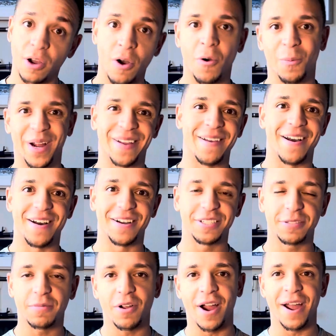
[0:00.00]
Oh my
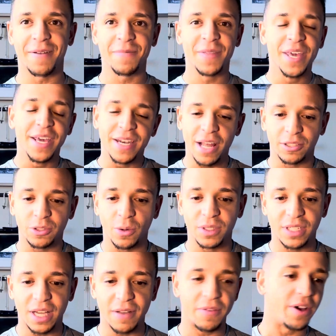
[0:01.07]
gosh. All right, now let's go and
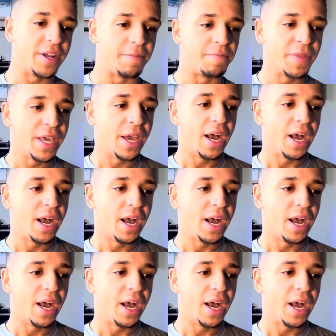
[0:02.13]
dive on in.